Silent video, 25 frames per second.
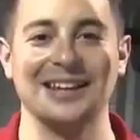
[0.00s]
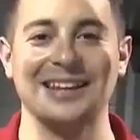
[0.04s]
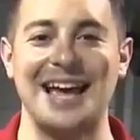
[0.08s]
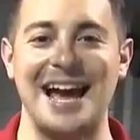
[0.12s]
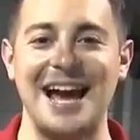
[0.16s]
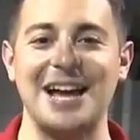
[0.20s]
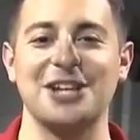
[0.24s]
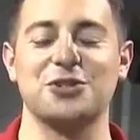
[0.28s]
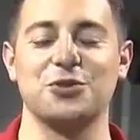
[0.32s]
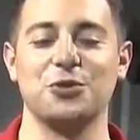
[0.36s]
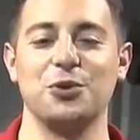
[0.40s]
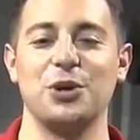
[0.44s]

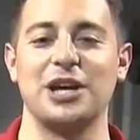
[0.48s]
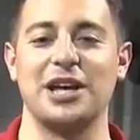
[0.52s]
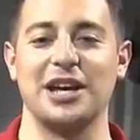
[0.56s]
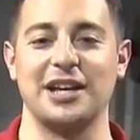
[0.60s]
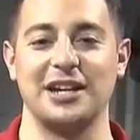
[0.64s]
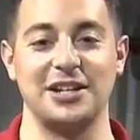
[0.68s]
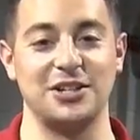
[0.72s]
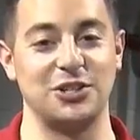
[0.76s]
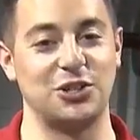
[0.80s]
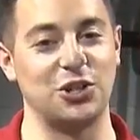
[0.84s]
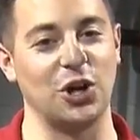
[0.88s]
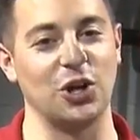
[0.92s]
Last weekend
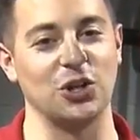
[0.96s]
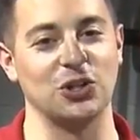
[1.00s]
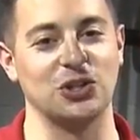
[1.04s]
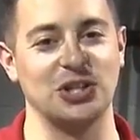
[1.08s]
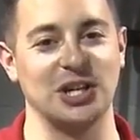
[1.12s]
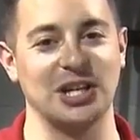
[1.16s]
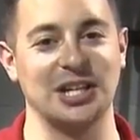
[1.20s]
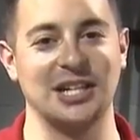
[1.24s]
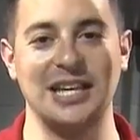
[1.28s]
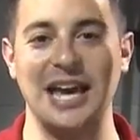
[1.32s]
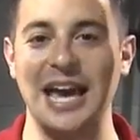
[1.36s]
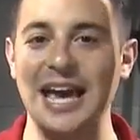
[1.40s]
in
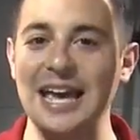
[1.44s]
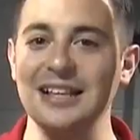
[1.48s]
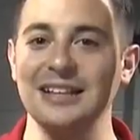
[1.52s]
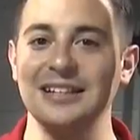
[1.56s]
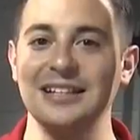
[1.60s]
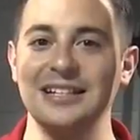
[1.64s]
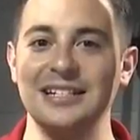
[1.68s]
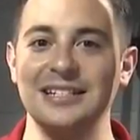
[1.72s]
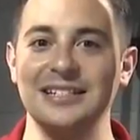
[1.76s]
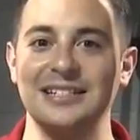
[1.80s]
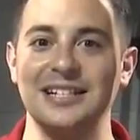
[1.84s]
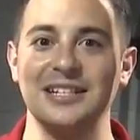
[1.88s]
Tulsa,
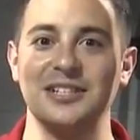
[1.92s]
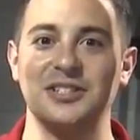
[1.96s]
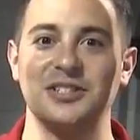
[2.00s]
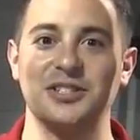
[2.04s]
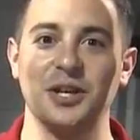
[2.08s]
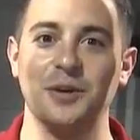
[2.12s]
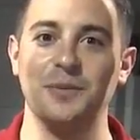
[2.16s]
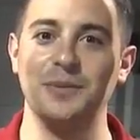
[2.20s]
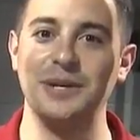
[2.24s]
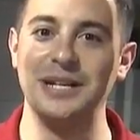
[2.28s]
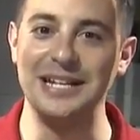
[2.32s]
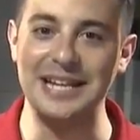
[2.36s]
Caitlin did
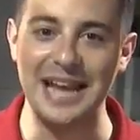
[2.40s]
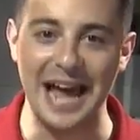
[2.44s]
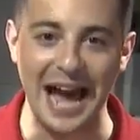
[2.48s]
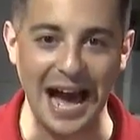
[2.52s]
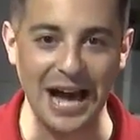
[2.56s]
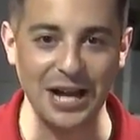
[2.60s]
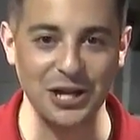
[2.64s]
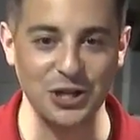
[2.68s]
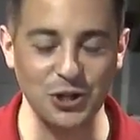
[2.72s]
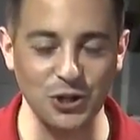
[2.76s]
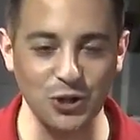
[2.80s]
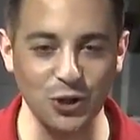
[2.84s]
some
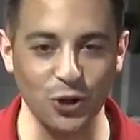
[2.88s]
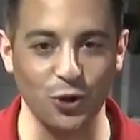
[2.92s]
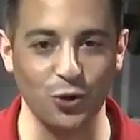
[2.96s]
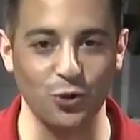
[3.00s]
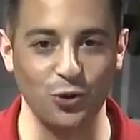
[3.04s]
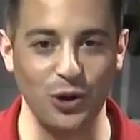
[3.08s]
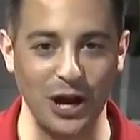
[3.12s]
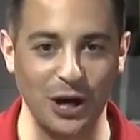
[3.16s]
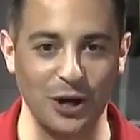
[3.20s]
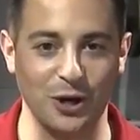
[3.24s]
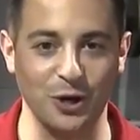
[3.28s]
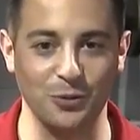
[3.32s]
national
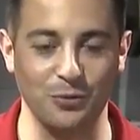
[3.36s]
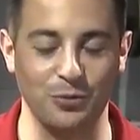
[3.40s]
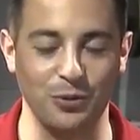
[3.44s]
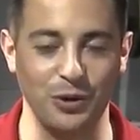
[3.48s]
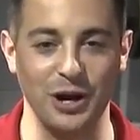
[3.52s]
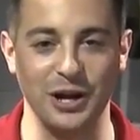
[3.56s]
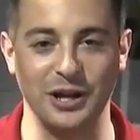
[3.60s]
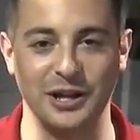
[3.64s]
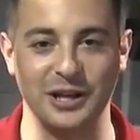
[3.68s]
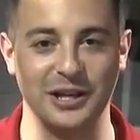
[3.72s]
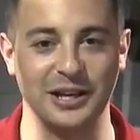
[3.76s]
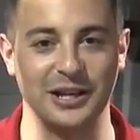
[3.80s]
record
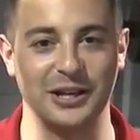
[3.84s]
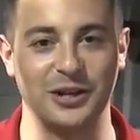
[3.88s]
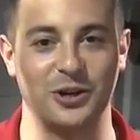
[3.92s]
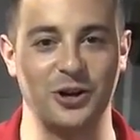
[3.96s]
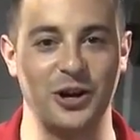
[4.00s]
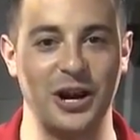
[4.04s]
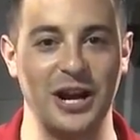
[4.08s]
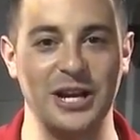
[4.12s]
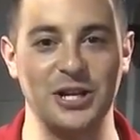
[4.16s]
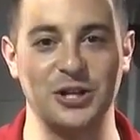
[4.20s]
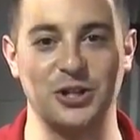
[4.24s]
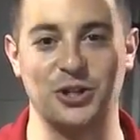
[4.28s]
breaking in her
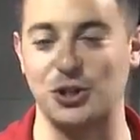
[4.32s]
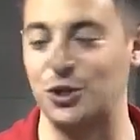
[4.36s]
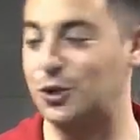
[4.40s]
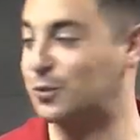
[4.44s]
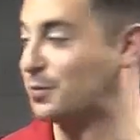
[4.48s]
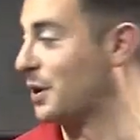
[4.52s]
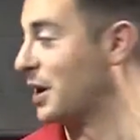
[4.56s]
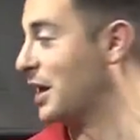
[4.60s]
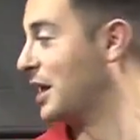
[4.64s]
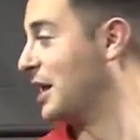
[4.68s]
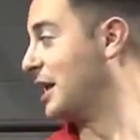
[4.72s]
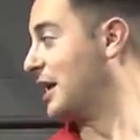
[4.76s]
age group
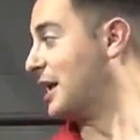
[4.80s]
